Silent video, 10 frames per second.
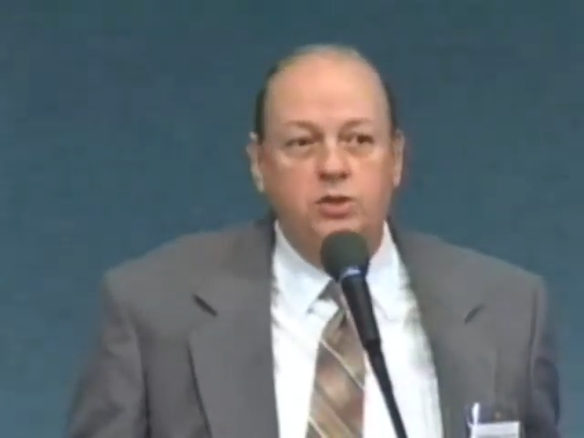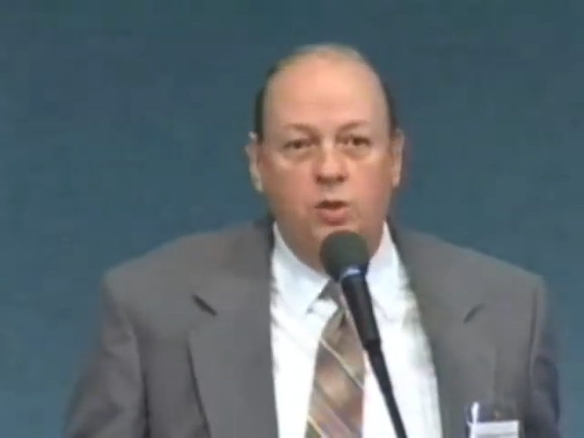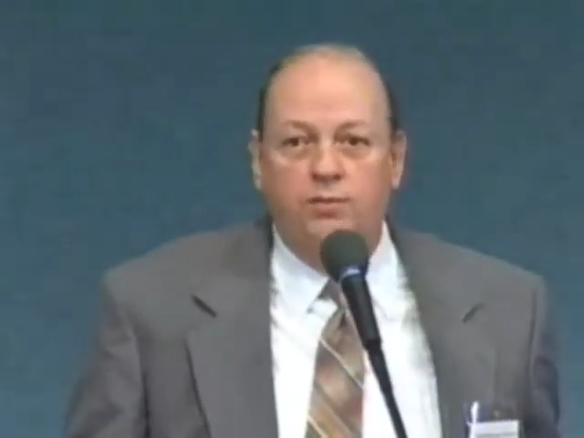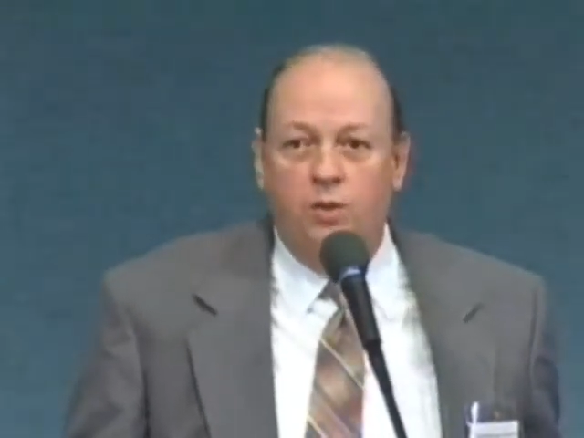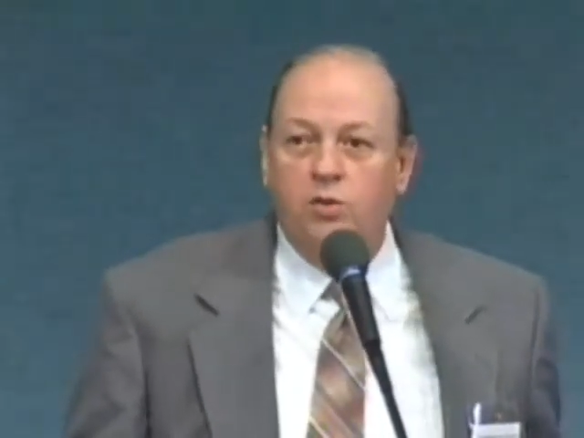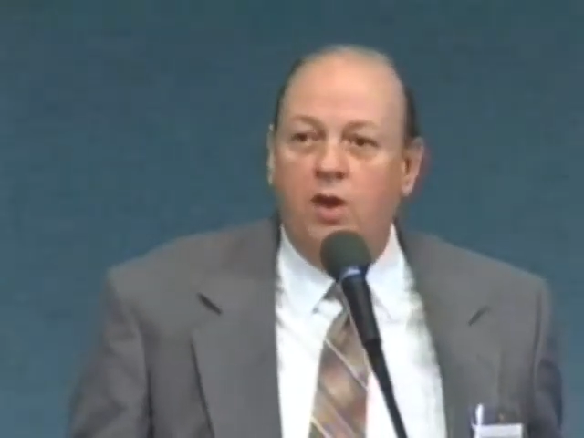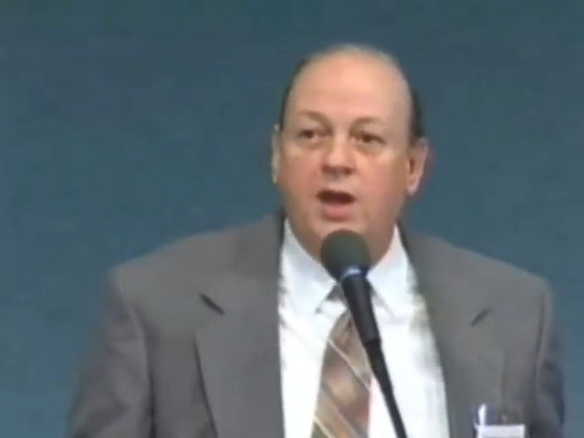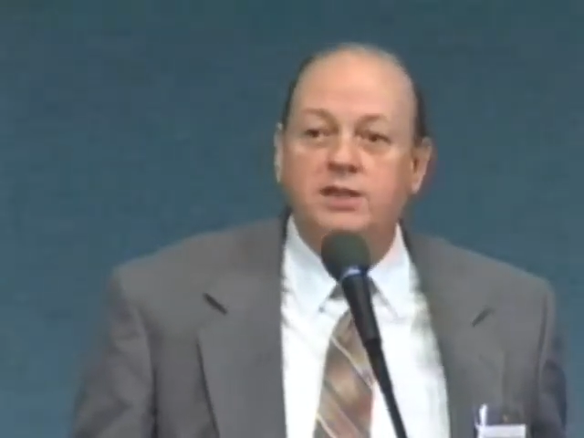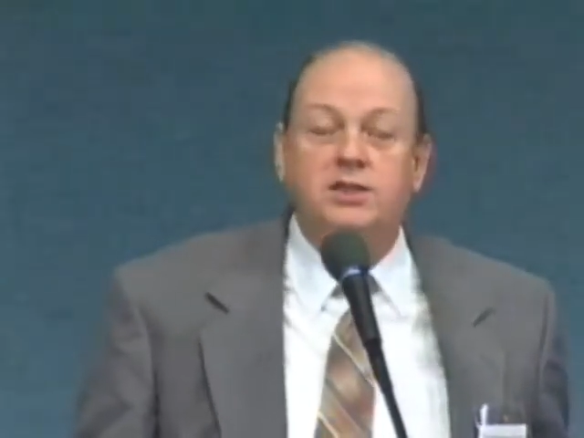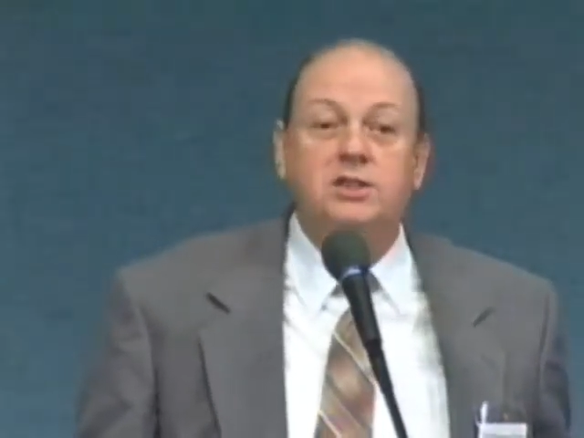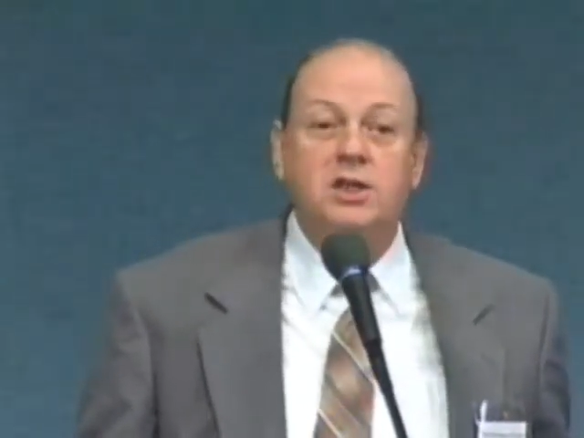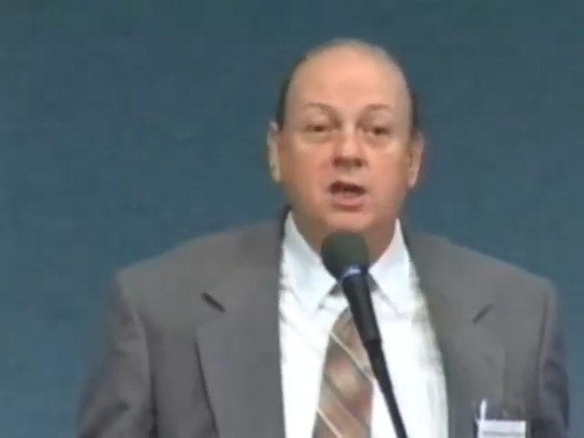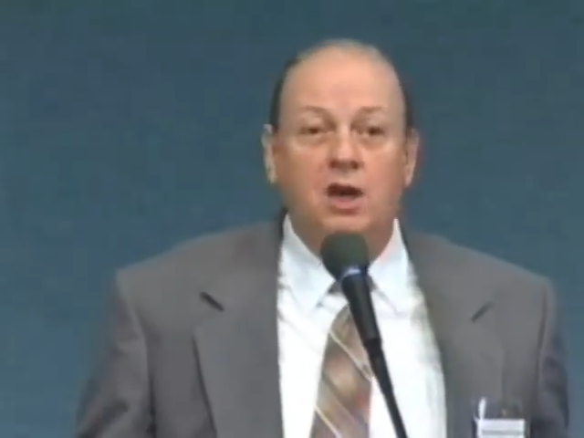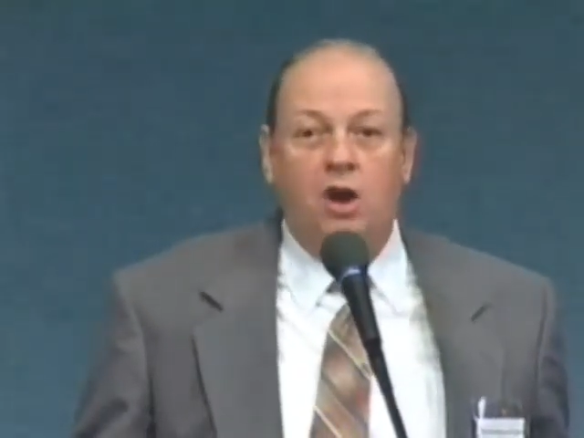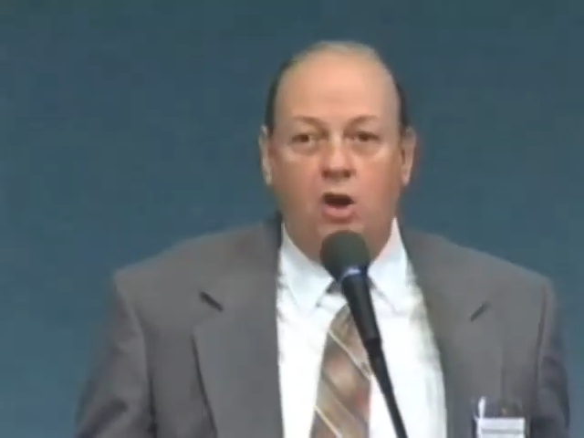UFO crashes
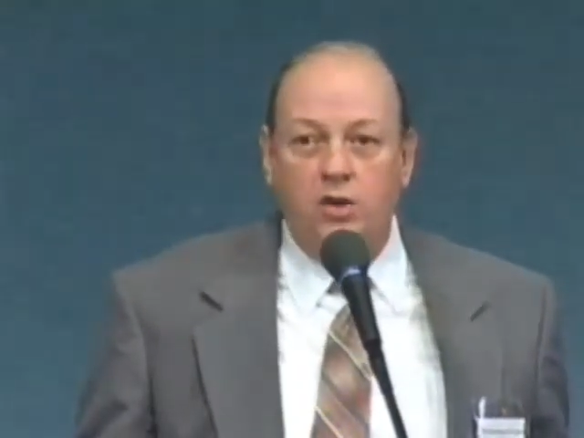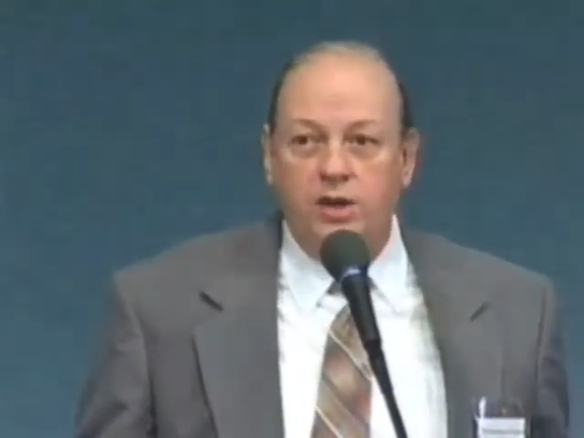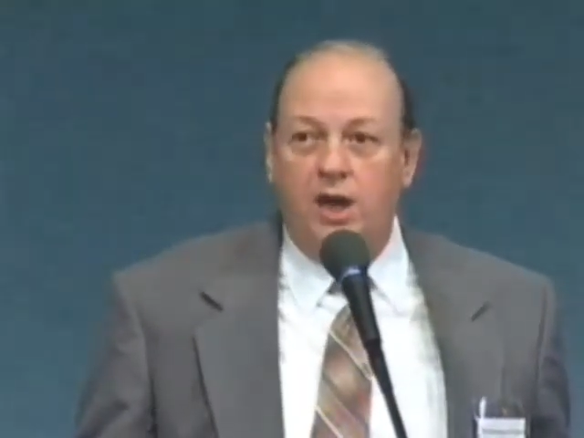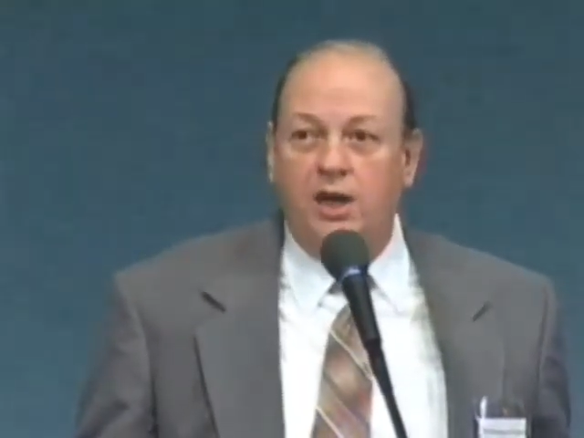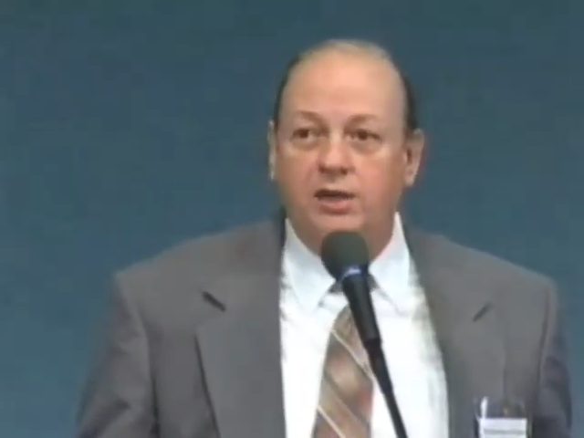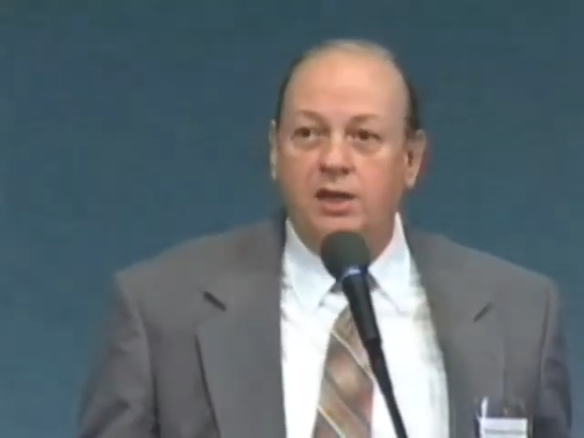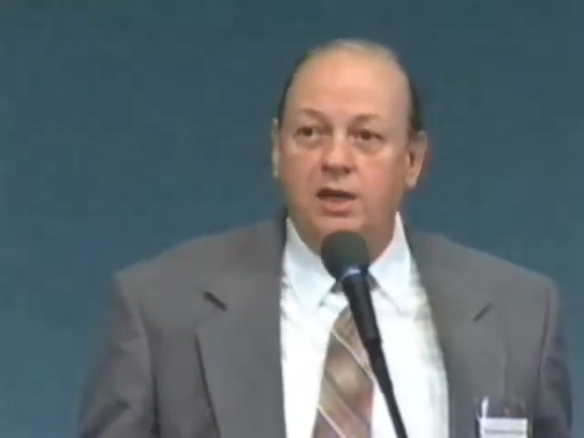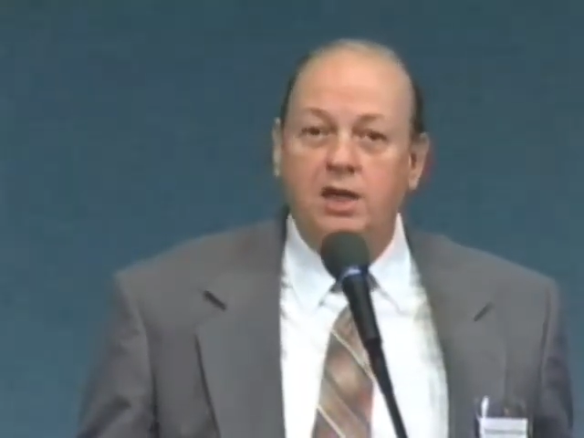are not